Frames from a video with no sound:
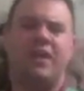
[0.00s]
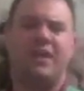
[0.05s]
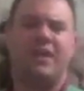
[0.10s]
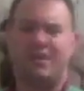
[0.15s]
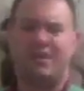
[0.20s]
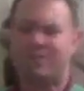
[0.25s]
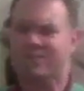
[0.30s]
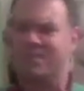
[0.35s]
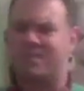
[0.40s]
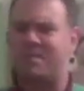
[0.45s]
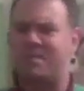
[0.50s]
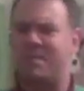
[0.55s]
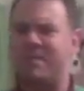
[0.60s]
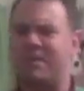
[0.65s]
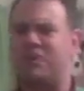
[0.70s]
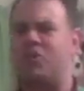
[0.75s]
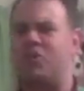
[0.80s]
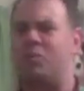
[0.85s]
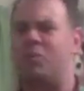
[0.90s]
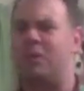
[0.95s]
here's something
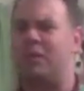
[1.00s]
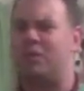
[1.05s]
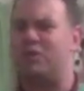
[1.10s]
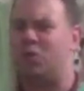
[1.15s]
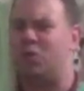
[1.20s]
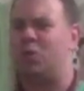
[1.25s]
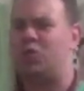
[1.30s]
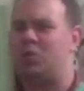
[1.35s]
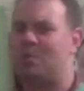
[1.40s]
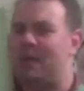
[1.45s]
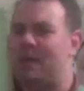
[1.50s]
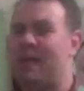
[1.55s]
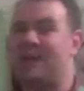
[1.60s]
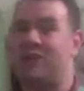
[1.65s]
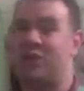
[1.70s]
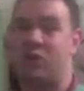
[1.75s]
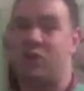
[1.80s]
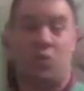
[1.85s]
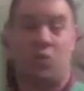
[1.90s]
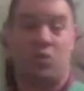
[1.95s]
that nobody told
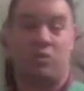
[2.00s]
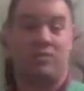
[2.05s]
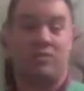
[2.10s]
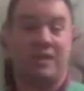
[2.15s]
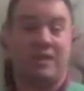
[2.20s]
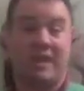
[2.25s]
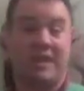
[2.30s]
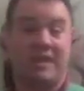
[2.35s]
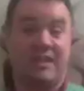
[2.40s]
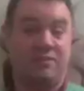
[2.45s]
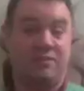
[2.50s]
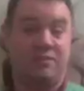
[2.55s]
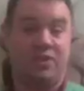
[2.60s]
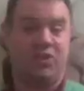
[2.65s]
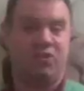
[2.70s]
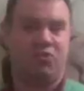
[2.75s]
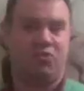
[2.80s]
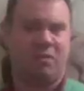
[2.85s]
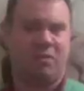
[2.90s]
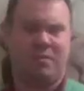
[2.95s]
Amanda or any of the
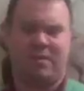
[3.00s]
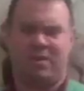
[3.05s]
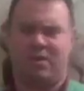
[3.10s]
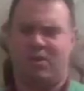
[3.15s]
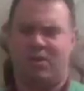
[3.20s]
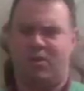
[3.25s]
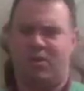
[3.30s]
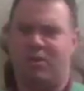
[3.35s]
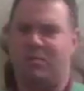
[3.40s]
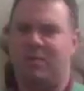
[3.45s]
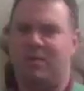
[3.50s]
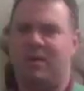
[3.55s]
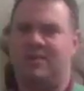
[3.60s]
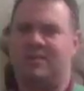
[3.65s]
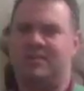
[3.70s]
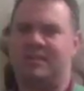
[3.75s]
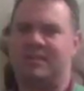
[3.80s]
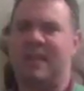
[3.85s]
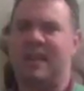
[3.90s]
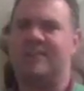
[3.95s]
other women in our
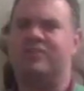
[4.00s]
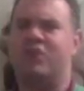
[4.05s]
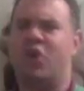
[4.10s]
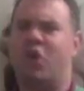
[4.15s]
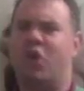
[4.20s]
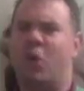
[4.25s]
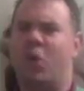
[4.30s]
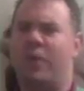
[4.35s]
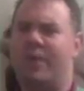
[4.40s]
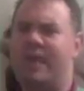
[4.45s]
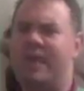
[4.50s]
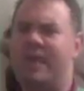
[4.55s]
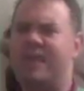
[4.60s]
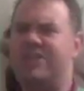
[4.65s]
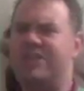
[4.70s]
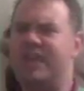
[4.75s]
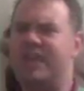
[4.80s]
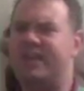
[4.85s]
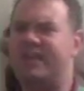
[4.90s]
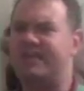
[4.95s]
Lamaze class. When they
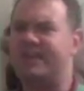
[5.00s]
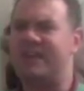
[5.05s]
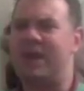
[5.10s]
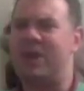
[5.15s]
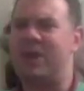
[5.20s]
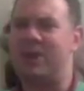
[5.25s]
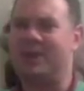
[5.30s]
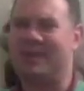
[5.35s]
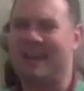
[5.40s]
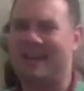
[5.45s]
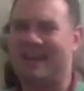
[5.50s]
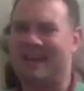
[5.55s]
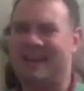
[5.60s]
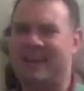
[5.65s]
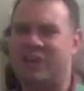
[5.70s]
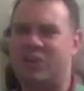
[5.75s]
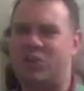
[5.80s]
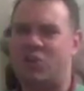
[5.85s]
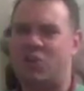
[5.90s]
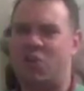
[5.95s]
check to see how
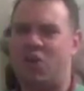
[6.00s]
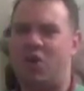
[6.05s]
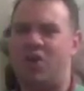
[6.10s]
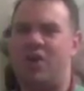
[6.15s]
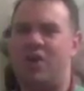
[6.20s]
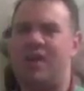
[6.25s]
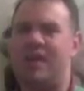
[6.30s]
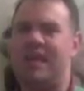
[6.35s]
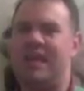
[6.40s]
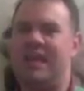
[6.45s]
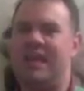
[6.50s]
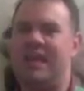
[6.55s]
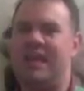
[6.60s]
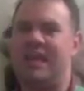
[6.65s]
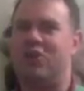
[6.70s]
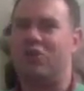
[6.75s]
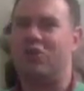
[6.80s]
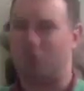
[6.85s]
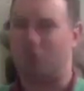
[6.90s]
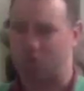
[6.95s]
dilated you are, it
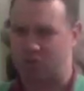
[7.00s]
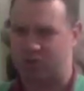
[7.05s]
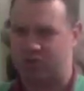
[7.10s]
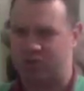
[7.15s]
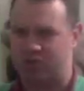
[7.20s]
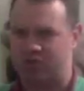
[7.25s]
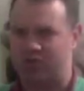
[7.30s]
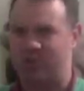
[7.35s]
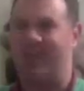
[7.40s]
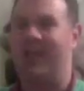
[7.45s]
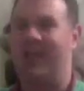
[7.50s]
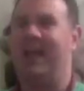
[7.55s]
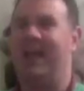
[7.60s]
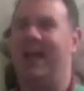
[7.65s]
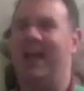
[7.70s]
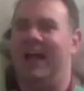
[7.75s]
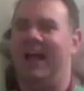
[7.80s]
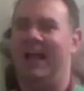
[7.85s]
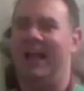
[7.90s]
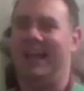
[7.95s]
hurts. A